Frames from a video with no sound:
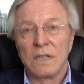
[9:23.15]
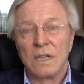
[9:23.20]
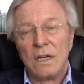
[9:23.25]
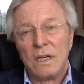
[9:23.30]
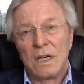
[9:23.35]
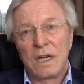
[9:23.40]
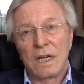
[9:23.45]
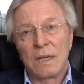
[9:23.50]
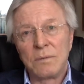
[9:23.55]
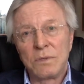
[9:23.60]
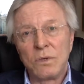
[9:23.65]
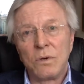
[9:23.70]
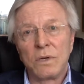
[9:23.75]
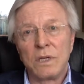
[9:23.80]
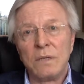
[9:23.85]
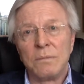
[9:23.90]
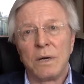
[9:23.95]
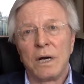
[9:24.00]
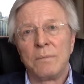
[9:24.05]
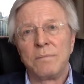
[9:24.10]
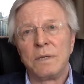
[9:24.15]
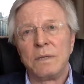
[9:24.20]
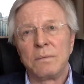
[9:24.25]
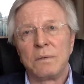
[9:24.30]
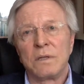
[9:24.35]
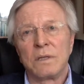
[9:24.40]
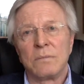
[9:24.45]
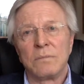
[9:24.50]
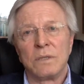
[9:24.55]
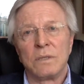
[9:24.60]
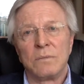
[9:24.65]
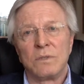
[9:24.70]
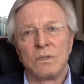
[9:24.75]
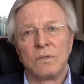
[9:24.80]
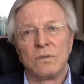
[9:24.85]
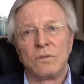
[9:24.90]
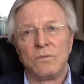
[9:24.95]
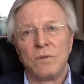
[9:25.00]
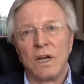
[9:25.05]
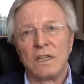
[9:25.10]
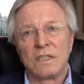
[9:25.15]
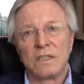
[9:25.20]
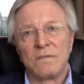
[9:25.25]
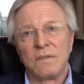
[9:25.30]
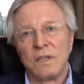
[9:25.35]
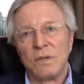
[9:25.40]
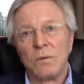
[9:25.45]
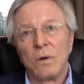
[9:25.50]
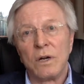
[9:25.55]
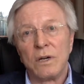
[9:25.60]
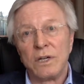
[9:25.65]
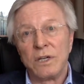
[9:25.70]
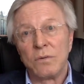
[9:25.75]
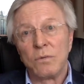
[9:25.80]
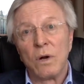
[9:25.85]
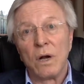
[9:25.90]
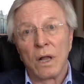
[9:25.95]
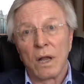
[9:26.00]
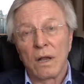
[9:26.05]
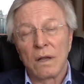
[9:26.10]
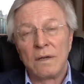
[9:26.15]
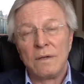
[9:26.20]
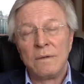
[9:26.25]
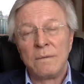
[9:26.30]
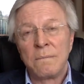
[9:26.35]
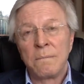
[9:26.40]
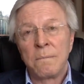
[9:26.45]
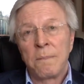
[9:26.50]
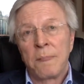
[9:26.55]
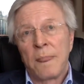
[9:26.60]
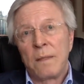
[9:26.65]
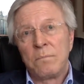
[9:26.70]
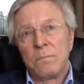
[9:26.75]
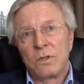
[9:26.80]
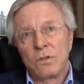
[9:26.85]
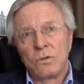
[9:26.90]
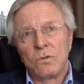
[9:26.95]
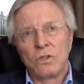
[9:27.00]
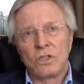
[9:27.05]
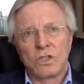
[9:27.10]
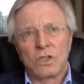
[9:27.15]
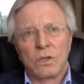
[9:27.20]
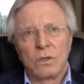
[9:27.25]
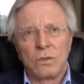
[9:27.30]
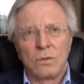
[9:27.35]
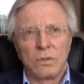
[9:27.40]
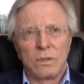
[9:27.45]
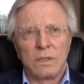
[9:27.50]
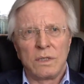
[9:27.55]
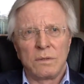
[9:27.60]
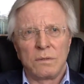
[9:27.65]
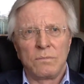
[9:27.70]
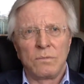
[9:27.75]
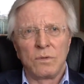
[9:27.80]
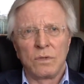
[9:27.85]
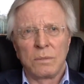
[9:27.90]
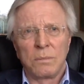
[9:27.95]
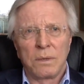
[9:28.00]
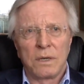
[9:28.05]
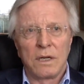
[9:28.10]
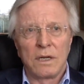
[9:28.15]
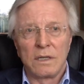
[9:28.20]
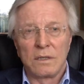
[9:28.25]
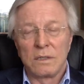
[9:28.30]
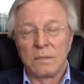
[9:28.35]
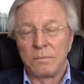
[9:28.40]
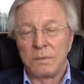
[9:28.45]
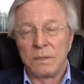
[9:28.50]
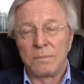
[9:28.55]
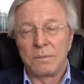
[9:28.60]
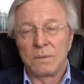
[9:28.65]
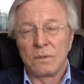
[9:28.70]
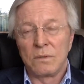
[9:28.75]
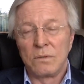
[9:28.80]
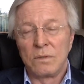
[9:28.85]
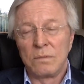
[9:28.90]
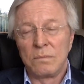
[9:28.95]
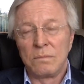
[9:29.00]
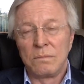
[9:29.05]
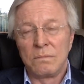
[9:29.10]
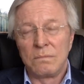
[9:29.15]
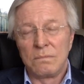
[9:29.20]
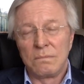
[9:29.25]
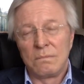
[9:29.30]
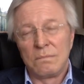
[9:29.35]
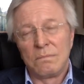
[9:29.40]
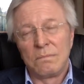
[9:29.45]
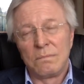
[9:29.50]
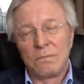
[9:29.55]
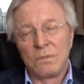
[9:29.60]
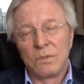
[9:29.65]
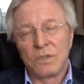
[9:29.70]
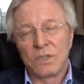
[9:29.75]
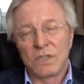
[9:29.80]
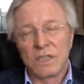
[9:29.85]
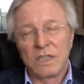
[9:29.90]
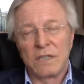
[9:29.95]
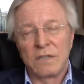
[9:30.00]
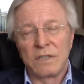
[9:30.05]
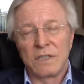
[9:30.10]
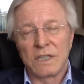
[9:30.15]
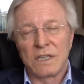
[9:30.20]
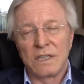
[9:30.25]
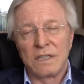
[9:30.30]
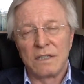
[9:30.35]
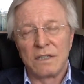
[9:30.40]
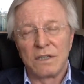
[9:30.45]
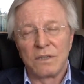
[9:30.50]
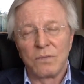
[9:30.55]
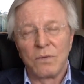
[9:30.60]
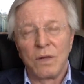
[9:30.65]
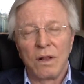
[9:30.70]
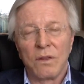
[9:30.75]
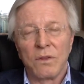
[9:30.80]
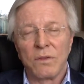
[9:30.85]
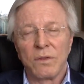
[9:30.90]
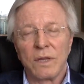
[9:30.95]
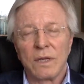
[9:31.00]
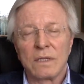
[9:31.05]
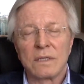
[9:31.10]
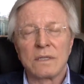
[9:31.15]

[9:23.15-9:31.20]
And I'm talking about people at the moment who are relatively worried well, but also it would apply to people who are more seriously unwell than that.